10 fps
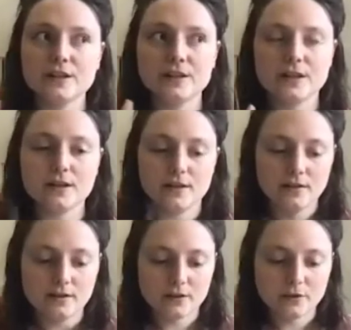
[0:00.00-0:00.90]
Mm-hmm, uh,
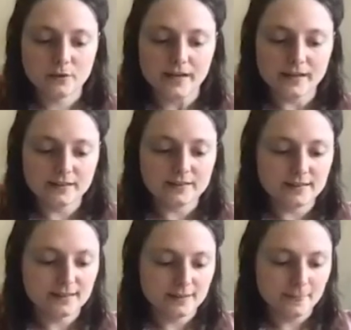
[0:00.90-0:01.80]
mm-hmm. I
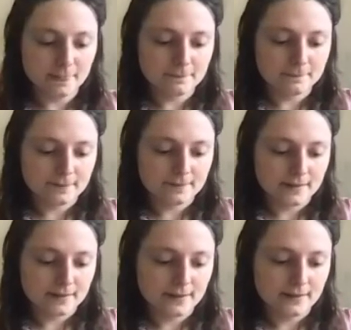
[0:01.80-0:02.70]
understand. Yeah.
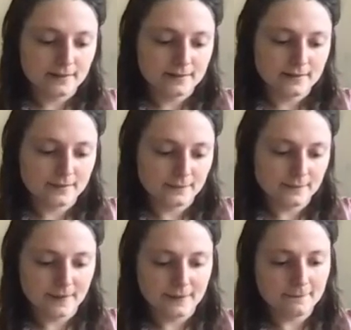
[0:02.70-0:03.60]
Um,
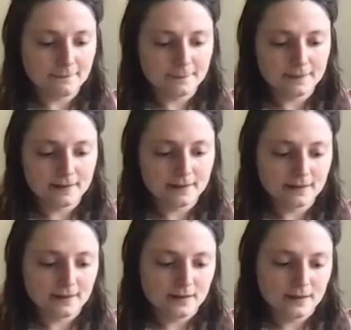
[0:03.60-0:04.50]
yeah.
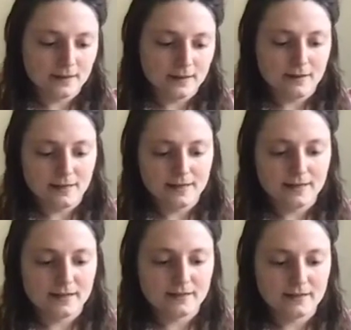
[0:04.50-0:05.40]
And
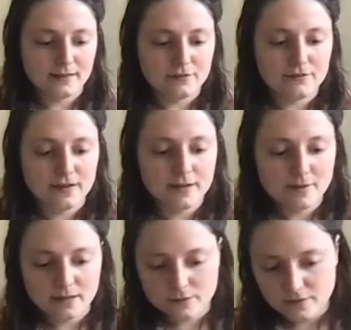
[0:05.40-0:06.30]
then uh, if I
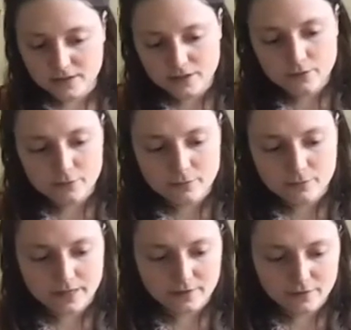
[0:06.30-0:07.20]
make a video, I will
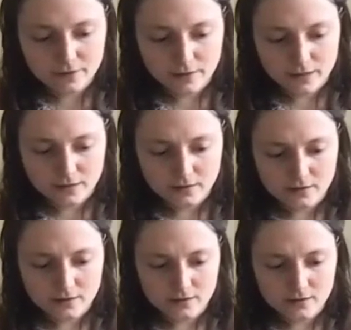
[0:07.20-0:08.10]
make very.
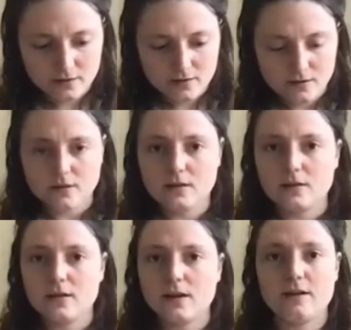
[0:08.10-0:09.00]

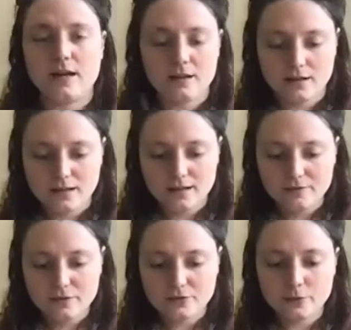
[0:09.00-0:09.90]
I, will have
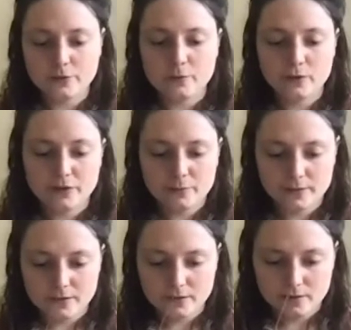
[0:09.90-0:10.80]
a storyboard,
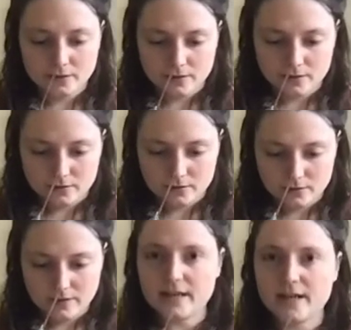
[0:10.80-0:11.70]
but uh,
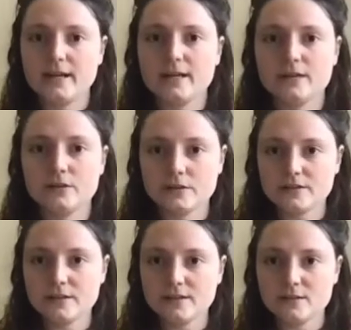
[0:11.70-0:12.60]
only I can
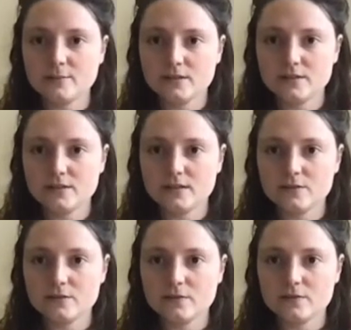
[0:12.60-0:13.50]
understand it because
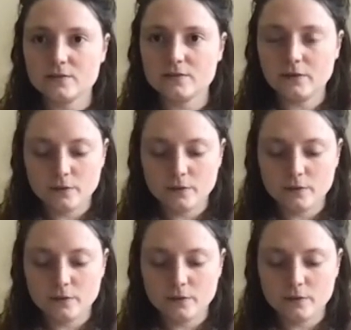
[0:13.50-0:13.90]
it's very